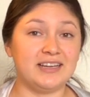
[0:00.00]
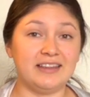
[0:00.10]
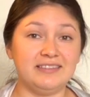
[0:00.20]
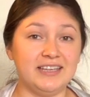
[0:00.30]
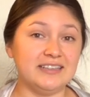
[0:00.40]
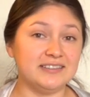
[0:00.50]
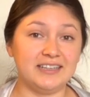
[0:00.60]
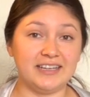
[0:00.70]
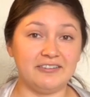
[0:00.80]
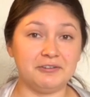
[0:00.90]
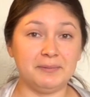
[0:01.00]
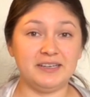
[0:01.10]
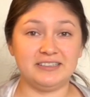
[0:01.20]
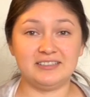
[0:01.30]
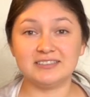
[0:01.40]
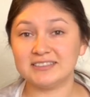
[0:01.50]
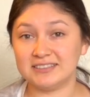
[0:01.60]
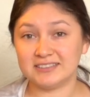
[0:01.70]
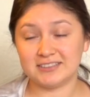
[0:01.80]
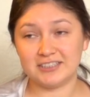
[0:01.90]
I think, like everybody else,
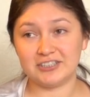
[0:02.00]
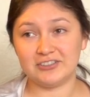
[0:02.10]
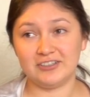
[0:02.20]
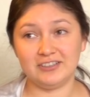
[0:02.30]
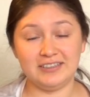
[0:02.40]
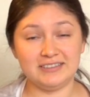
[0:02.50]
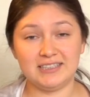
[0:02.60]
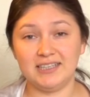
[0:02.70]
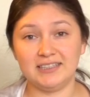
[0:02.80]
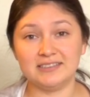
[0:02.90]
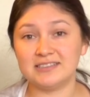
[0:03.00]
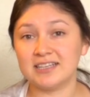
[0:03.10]
since their early teens.